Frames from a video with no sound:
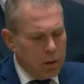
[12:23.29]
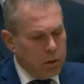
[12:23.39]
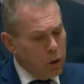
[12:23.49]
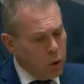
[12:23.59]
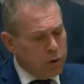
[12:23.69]

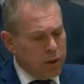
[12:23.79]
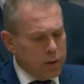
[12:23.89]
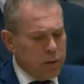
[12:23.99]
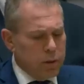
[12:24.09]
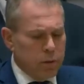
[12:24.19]
The
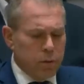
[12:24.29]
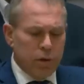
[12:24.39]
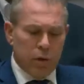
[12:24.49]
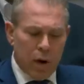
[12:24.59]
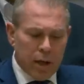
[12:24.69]
Houthis,
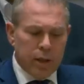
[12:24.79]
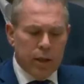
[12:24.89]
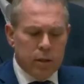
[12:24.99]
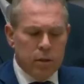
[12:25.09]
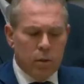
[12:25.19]
with
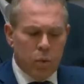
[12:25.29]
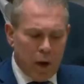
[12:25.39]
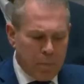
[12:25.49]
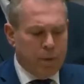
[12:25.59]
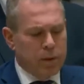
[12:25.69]
Iranian
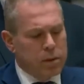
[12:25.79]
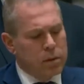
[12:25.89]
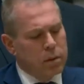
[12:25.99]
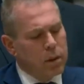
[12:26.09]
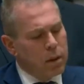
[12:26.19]

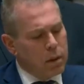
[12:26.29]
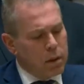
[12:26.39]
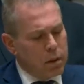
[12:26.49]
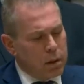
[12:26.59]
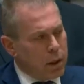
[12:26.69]
weapons
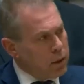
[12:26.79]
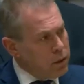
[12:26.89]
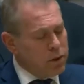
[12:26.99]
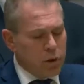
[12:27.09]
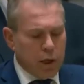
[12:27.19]
and
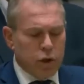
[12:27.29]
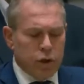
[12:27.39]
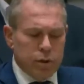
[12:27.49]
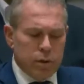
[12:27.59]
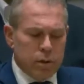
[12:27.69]

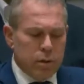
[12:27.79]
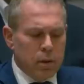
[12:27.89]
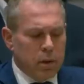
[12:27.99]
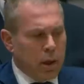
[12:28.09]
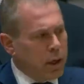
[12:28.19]
instructions
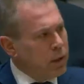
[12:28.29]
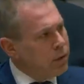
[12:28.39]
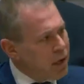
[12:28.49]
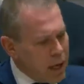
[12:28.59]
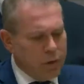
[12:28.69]
and
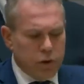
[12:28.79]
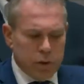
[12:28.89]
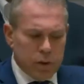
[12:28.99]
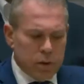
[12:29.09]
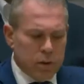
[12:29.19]

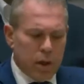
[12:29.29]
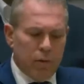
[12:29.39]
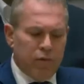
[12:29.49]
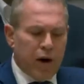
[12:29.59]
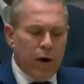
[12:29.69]
intelligence,
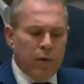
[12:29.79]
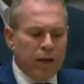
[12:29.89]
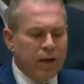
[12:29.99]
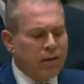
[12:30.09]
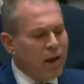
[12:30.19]
are
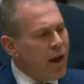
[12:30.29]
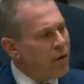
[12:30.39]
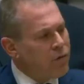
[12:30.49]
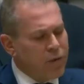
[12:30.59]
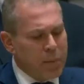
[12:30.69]
firing at
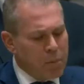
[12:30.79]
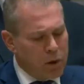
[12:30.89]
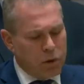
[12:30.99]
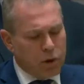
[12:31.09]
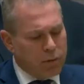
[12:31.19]
every
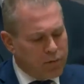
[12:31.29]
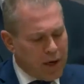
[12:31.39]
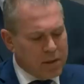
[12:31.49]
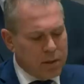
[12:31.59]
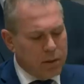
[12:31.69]
merchant
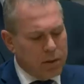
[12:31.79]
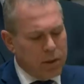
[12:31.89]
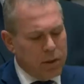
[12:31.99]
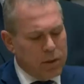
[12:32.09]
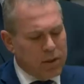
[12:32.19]
vessel
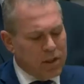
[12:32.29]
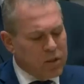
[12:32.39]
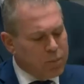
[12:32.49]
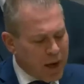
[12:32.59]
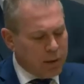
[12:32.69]
that is
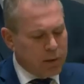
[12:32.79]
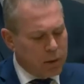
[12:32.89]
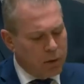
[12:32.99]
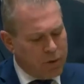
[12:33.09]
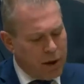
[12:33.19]

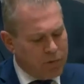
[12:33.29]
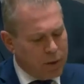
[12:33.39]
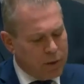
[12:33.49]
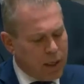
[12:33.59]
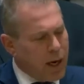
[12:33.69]
suspected of
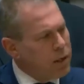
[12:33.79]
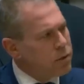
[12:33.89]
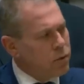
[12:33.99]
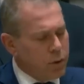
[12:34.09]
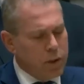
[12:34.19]
having
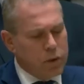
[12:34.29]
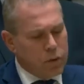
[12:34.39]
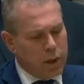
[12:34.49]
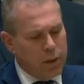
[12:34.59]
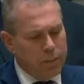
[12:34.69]
ties to
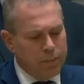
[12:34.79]
Israel.